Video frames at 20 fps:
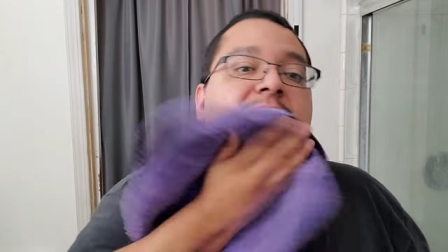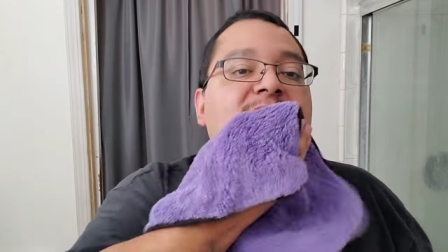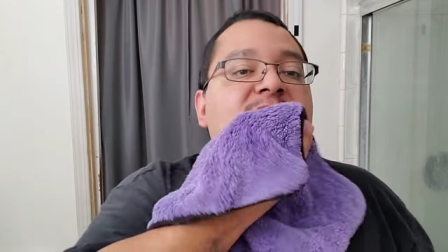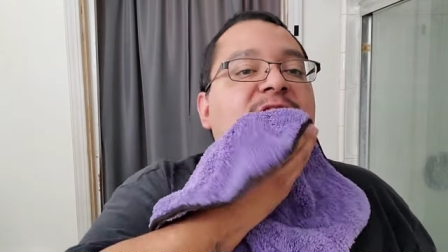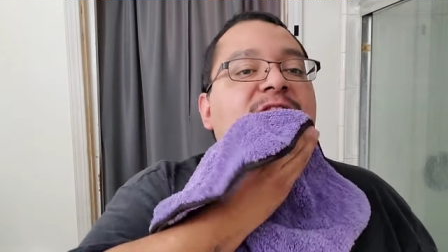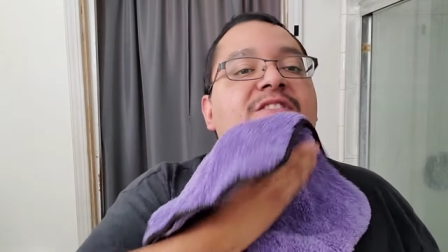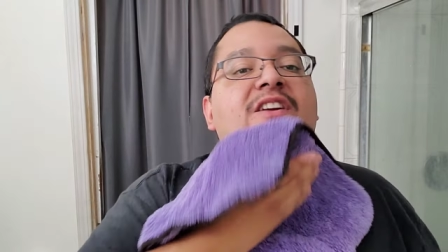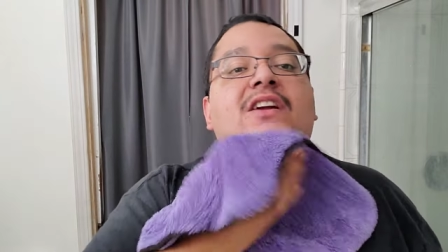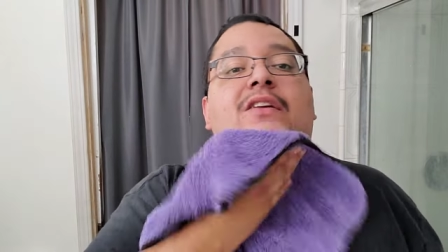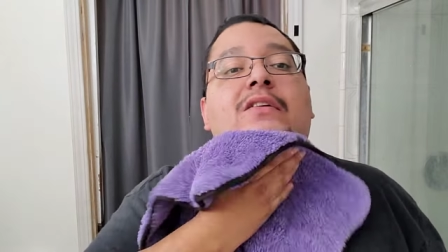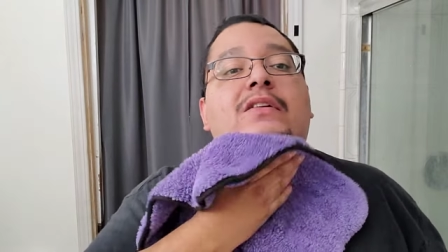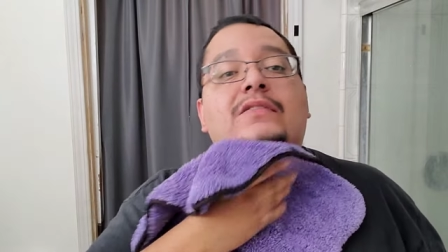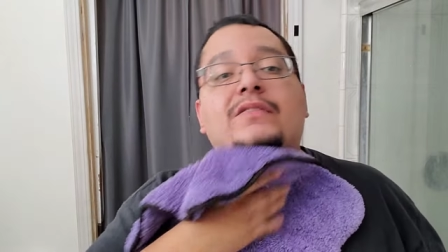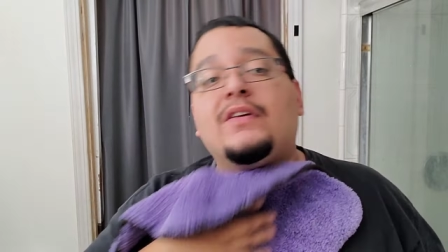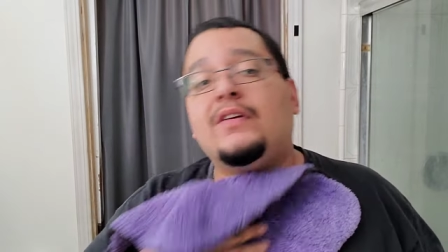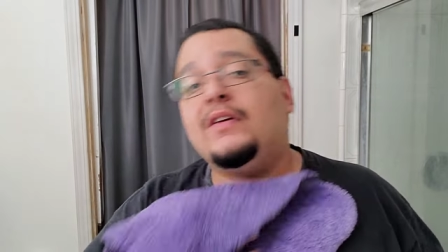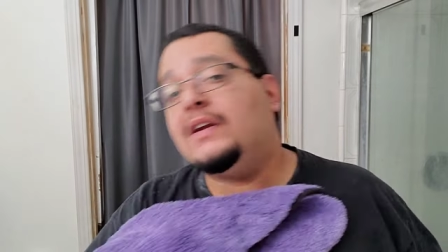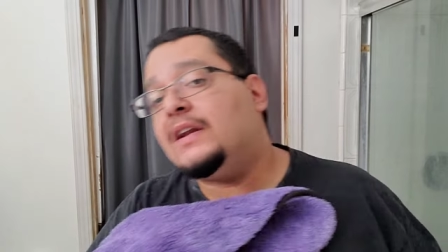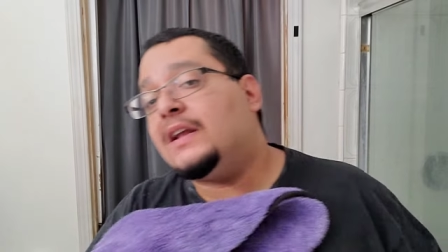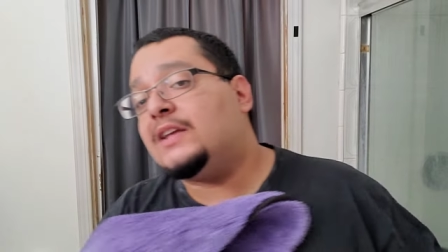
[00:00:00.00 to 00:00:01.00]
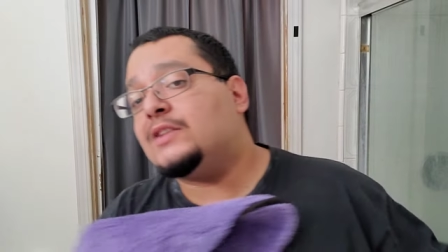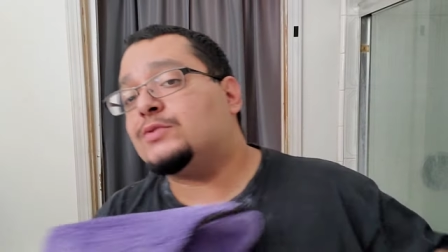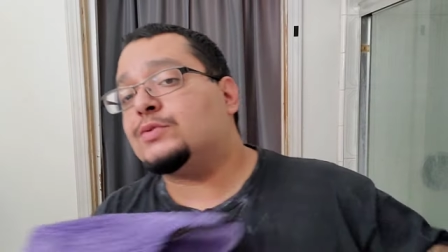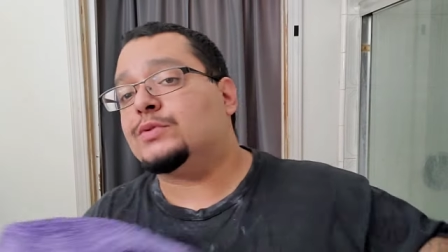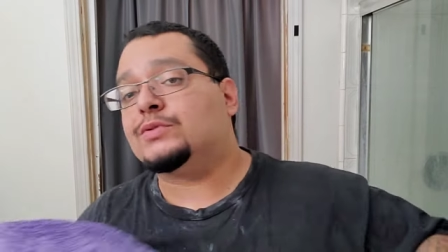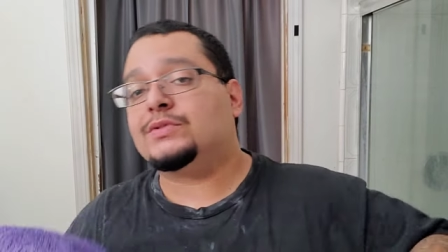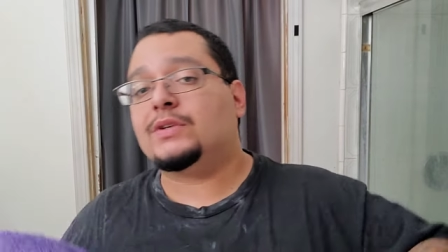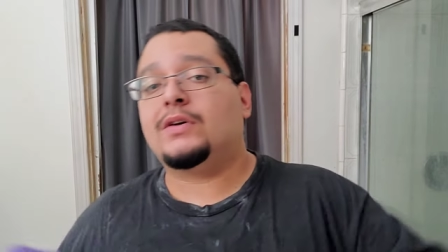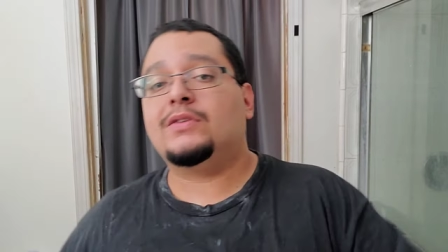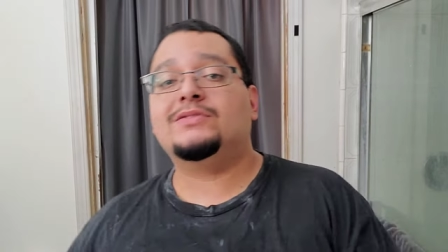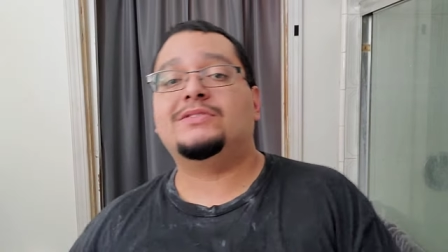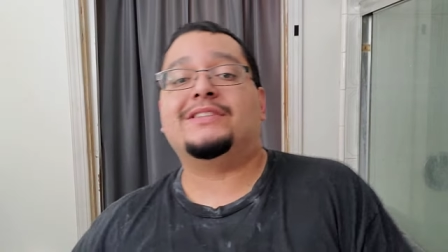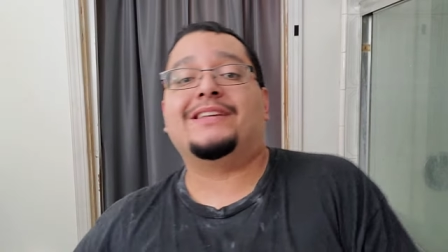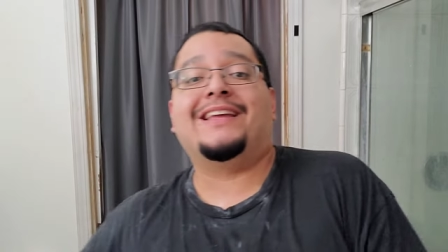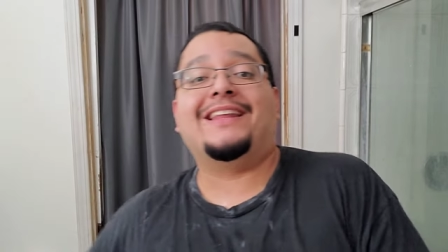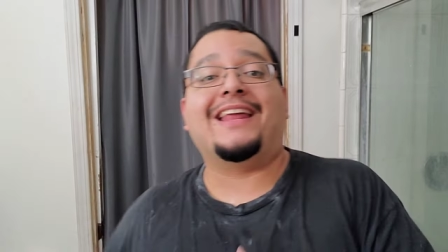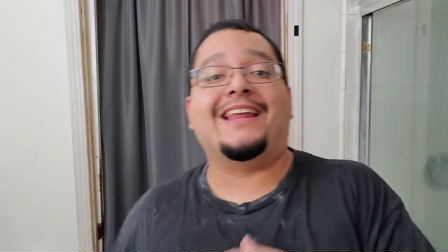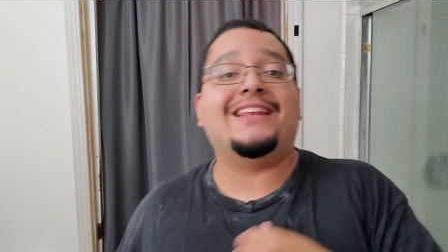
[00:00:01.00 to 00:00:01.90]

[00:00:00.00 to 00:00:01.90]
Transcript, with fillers: very, very nice results. Again,